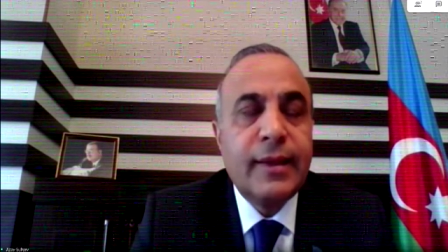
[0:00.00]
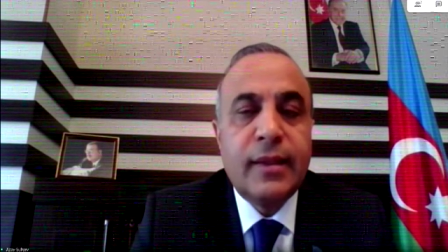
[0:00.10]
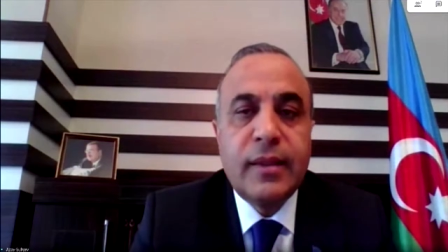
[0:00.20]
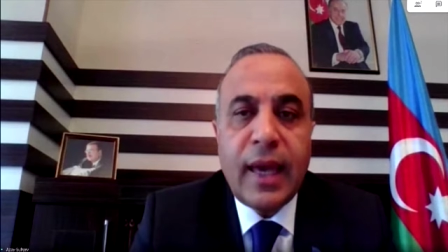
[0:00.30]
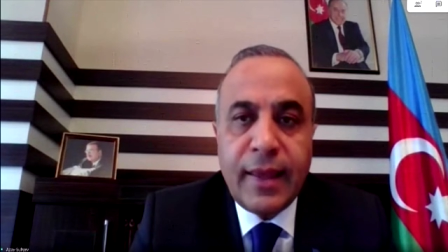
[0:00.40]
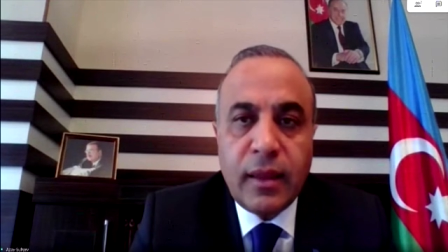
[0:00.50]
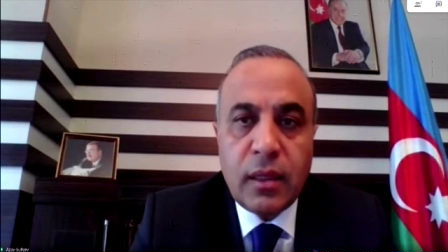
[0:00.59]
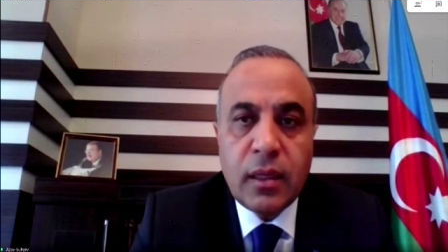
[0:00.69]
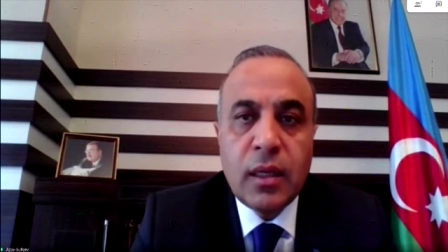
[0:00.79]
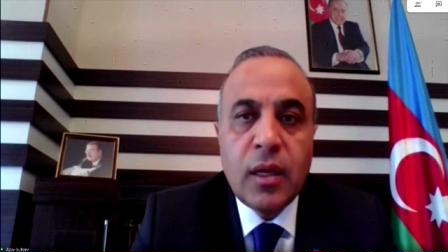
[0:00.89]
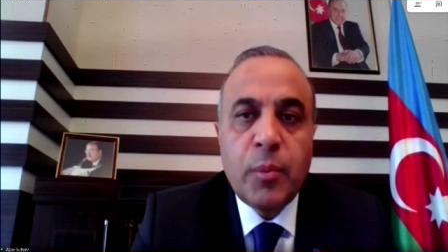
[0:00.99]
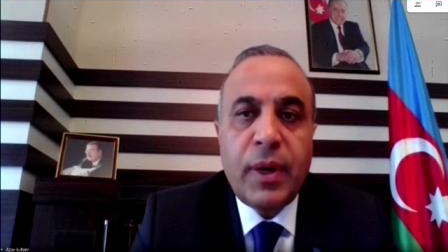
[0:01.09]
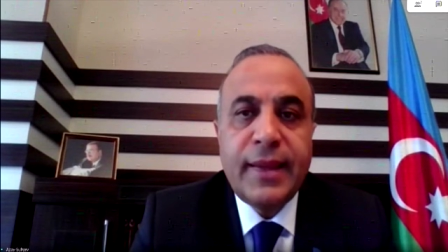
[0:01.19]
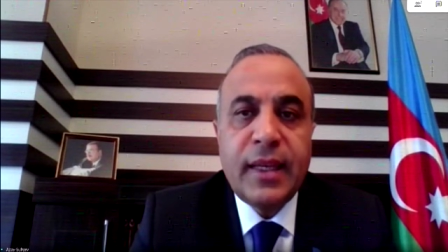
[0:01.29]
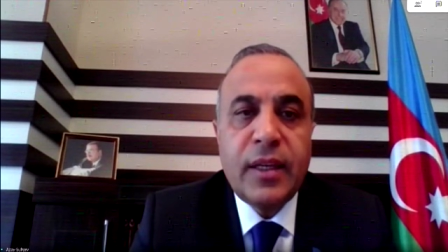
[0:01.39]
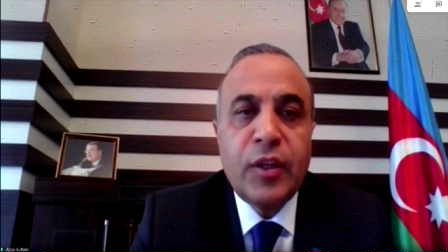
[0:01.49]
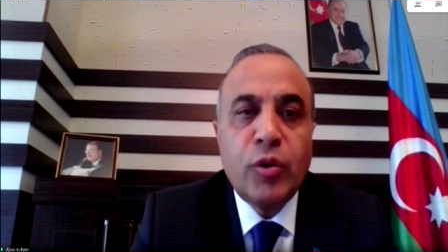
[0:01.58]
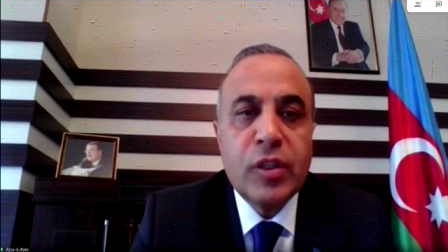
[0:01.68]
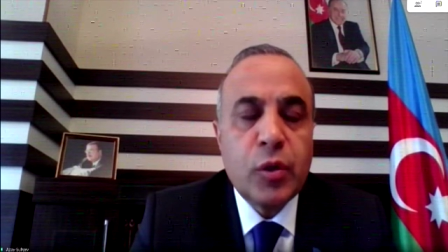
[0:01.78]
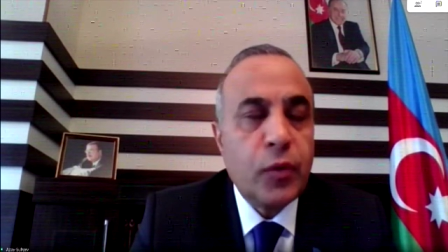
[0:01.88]
detained by the
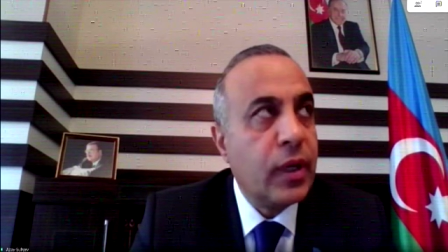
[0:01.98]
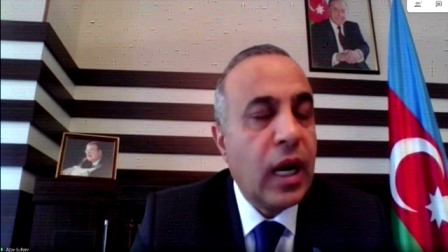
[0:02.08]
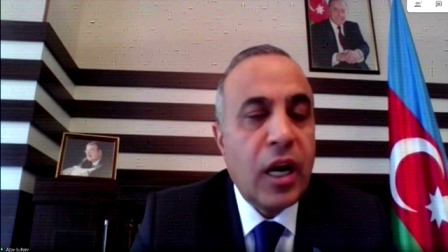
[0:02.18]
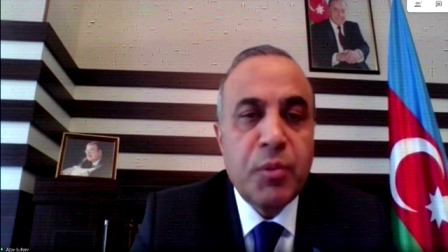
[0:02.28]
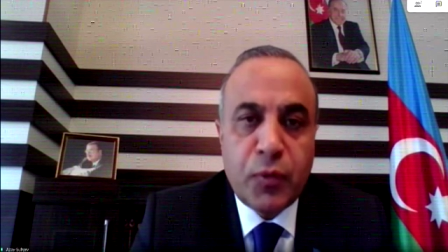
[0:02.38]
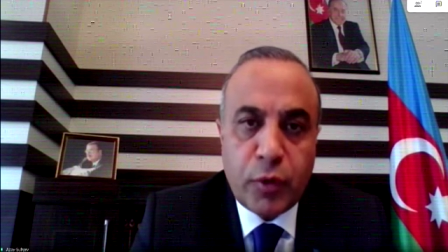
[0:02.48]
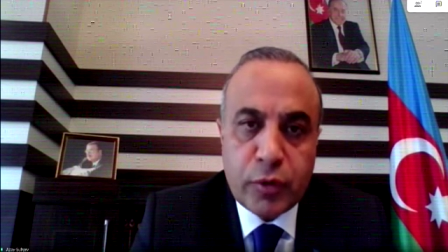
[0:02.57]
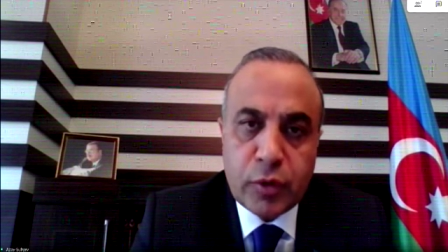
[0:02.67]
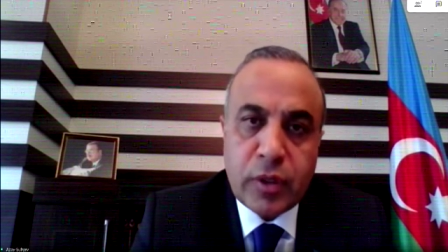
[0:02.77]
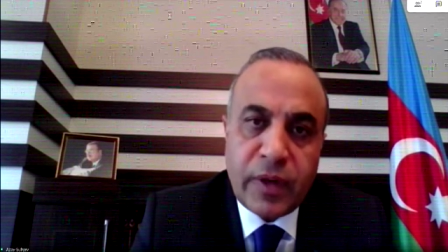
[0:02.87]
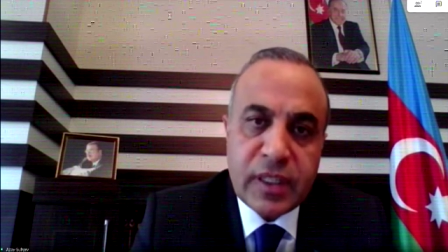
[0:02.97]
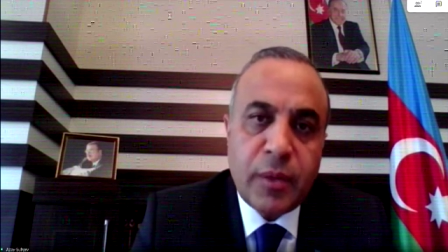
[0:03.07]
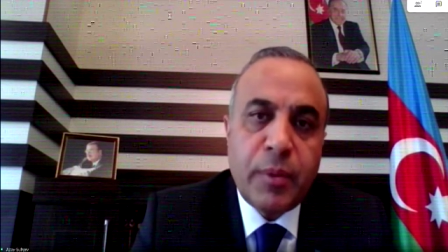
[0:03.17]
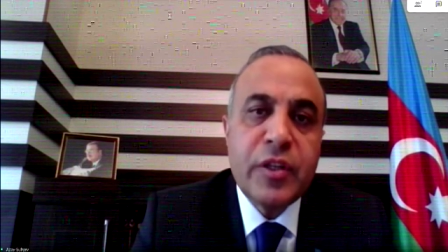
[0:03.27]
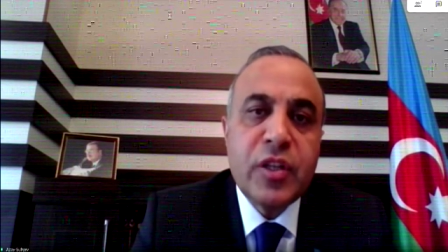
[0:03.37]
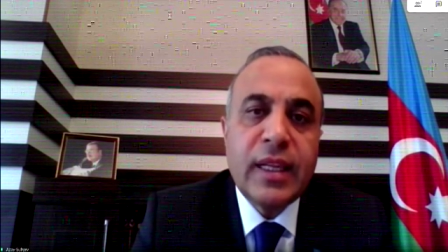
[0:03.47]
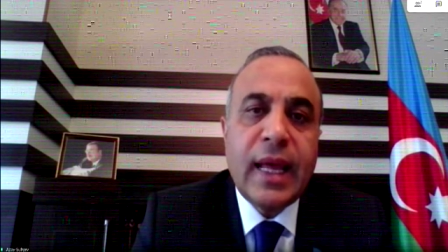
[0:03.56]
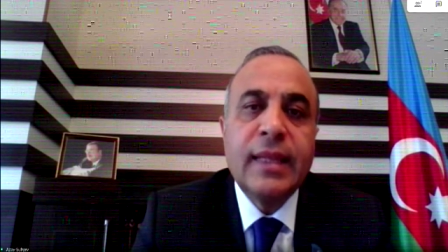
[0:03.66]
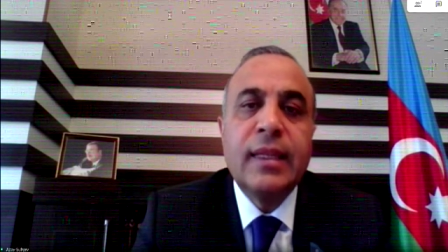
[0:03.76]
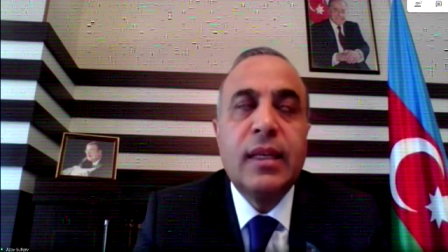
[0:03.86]
units of the armed forces of
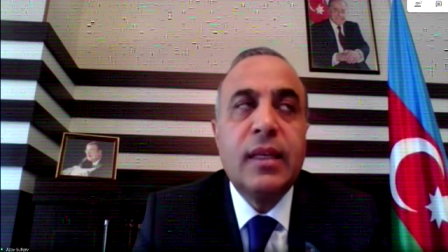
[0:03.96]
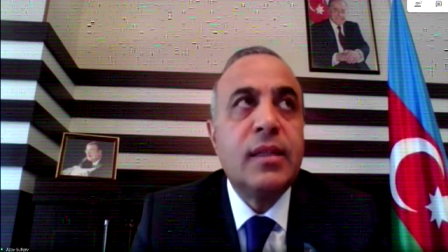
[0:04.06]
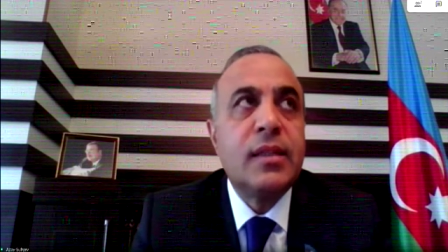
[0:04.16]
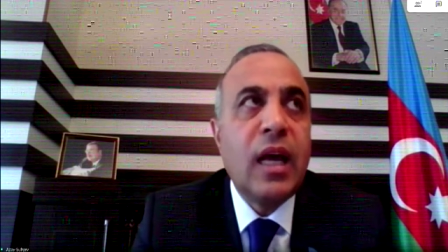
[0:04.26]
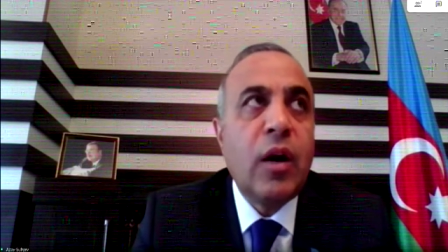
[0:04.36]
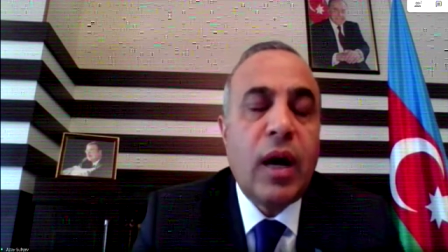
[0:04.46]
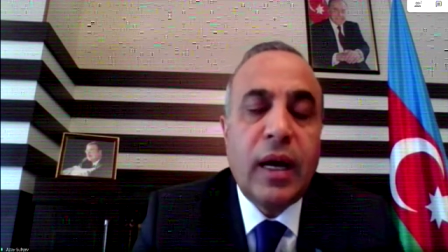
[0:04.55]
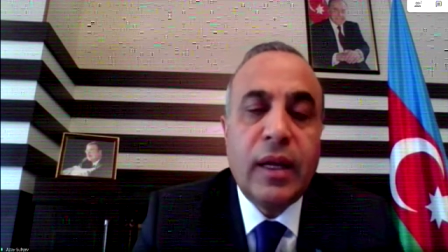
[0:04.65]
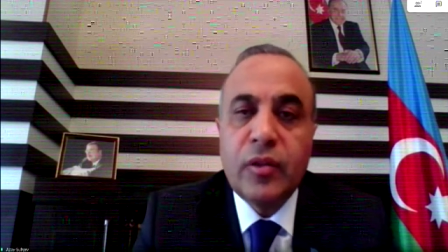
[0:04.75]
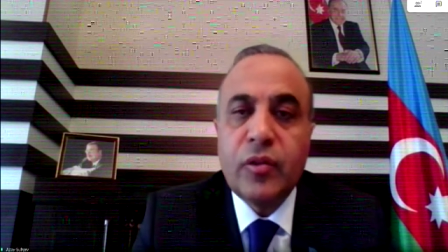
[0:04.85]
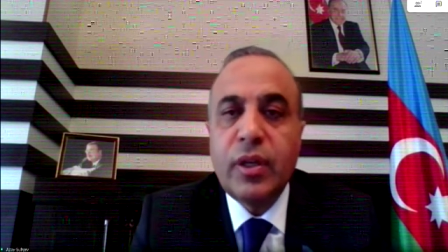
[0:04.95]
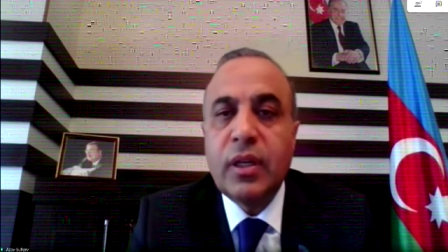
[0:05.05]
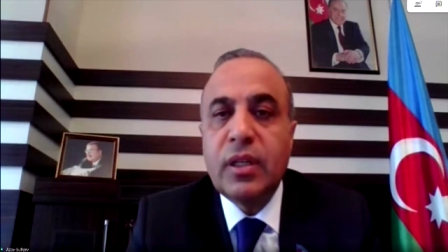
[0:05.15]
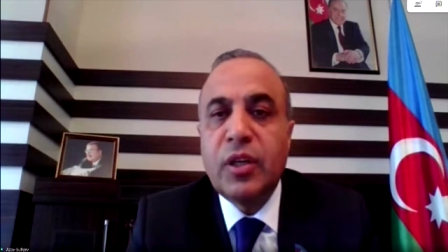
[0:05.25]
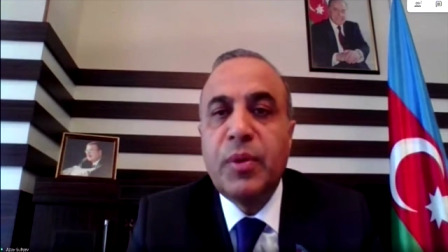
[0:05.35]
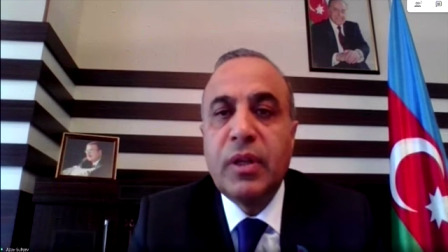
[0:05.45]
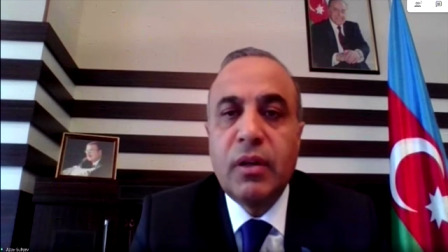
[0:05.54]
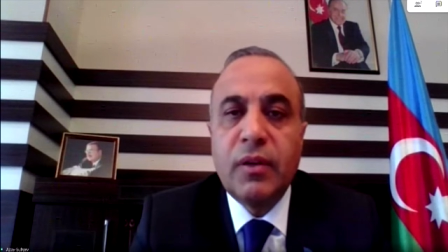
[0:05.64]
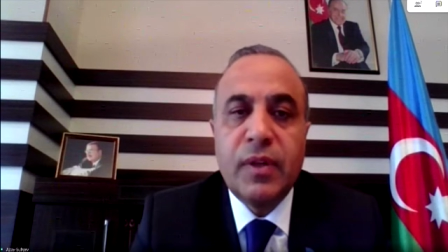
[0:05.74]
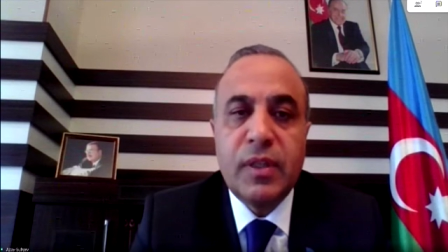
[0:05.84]
Azerbaijan, and he is now under the
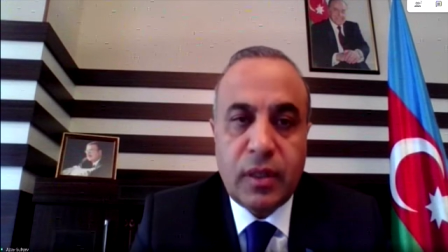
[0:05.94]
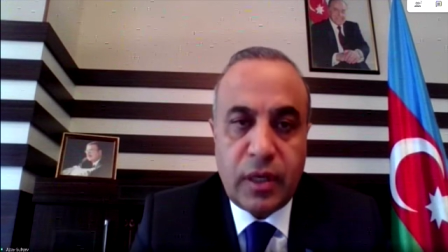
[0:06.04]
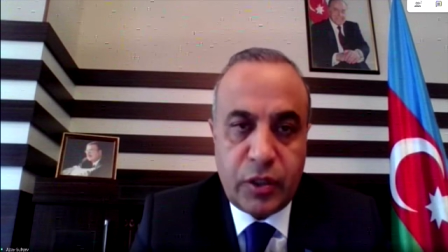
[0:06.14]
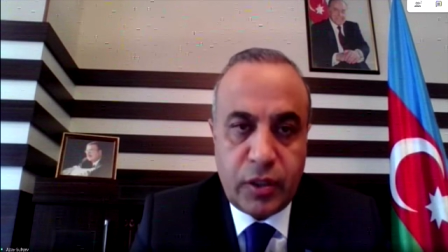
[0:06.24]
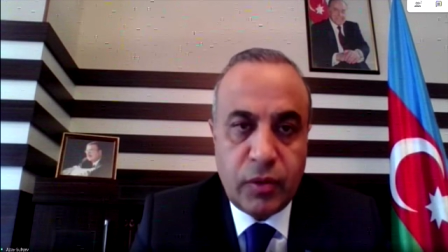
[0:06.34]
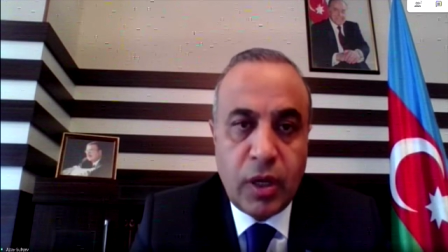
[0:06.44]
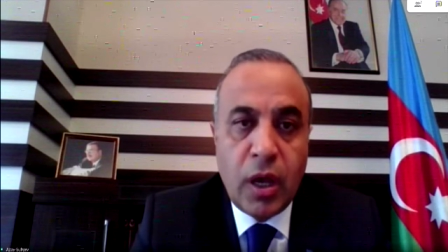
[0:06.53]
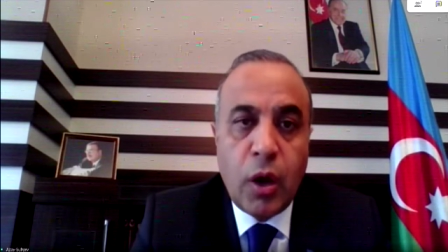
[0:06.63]
criminal investigation.